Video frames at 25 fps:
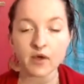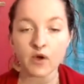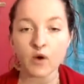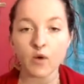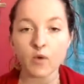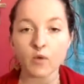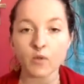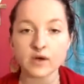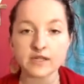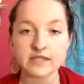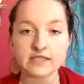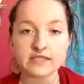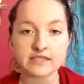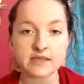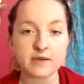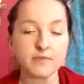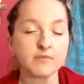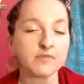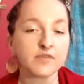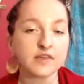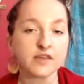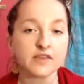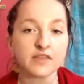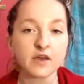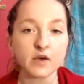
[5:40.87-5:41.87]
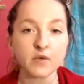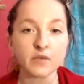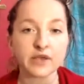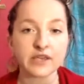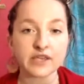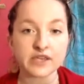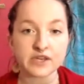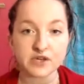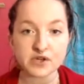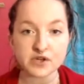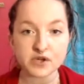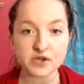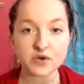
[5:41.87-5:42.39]
What's something that we
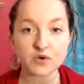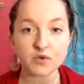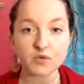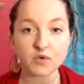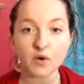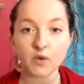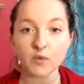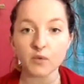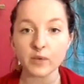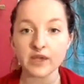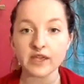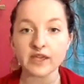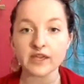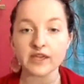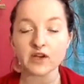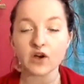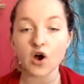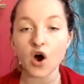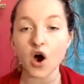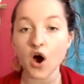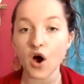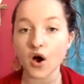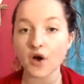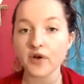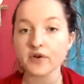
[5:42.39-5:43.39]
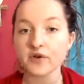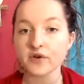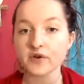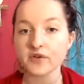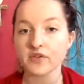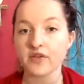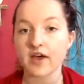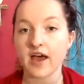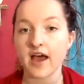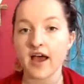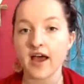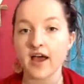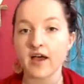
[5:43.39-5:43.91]
can do? Well, we can honor
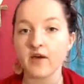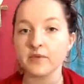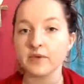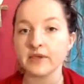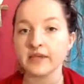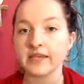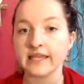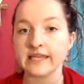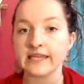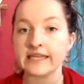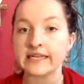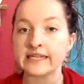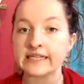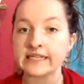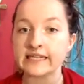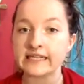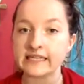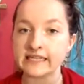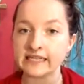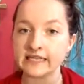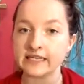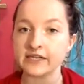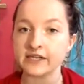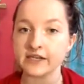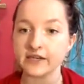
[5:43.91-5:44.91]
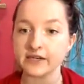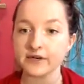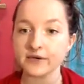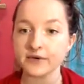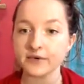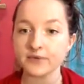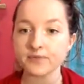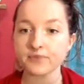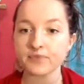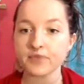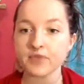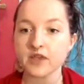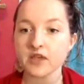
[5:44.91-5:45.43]
that and we can clear.
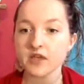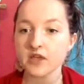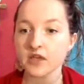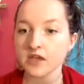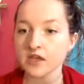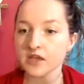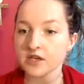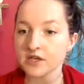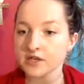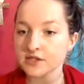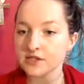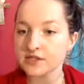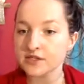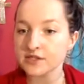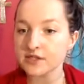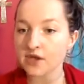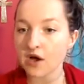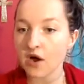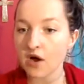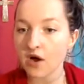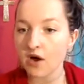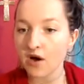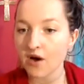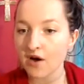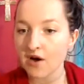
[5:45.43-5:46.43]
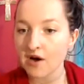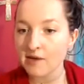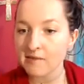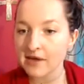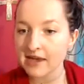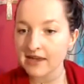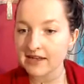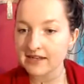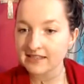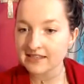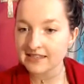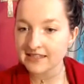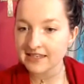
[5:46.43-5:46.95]
So
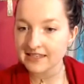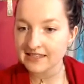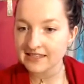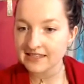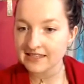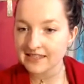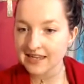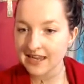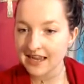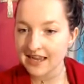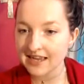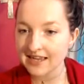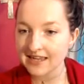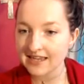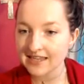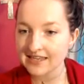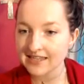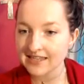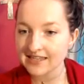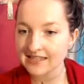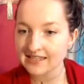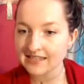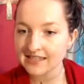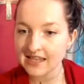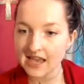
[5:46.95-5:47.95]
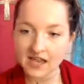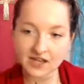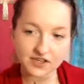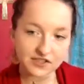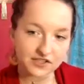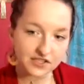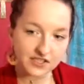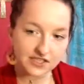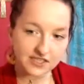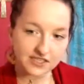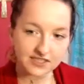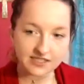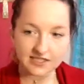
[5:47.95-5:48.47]
Amanda's saying today is
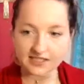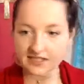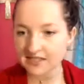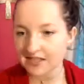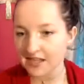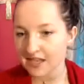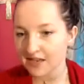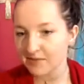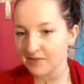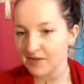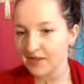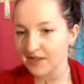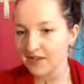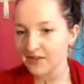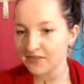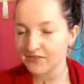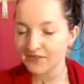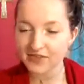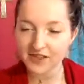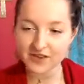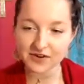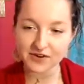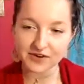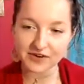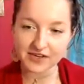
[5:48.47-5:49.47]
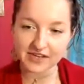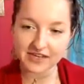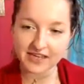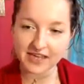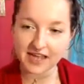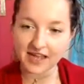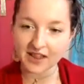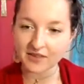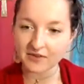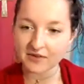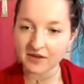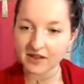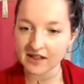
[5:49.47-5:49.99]
anxious, excitement, fluttery,
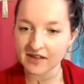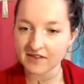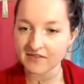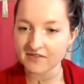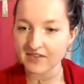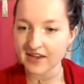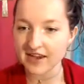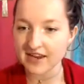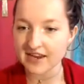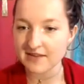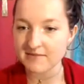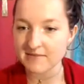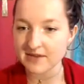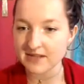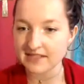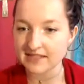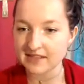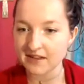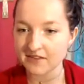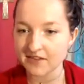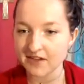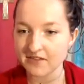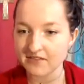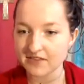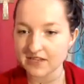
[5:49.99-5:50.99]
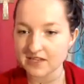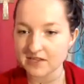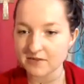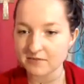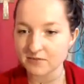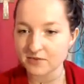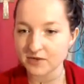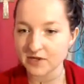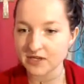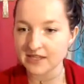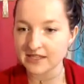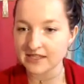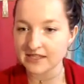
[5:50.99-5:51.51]
LOL, I'm finding myself having to
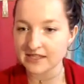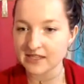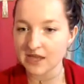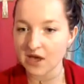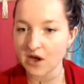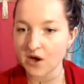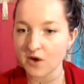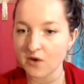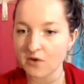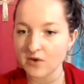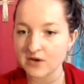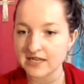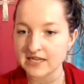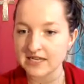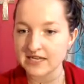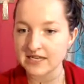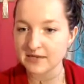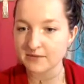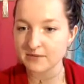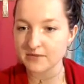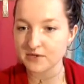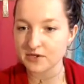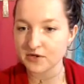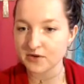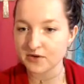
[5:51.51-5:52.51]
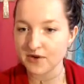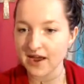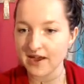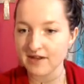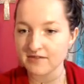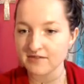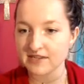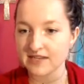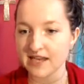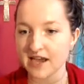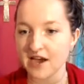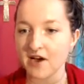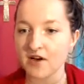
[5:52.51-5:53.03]
breathe slow and deep to
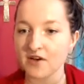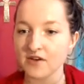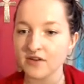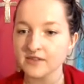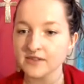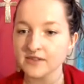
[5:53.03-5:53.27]
ground down.